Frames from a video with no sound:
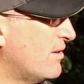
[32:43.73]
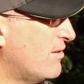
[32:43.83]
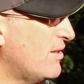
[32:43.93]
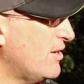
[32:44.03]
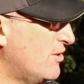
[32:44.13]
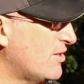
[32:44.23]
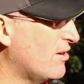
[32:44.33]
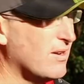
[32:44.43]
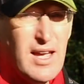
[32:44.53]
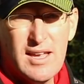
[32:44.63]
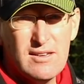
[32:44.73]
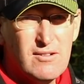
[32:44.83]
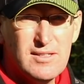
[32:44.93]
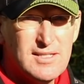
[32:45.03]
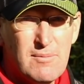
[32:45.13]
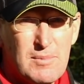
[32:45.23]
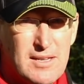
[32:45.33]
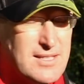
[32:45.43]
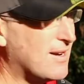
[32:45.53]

They're just like 8, 9, 10 meters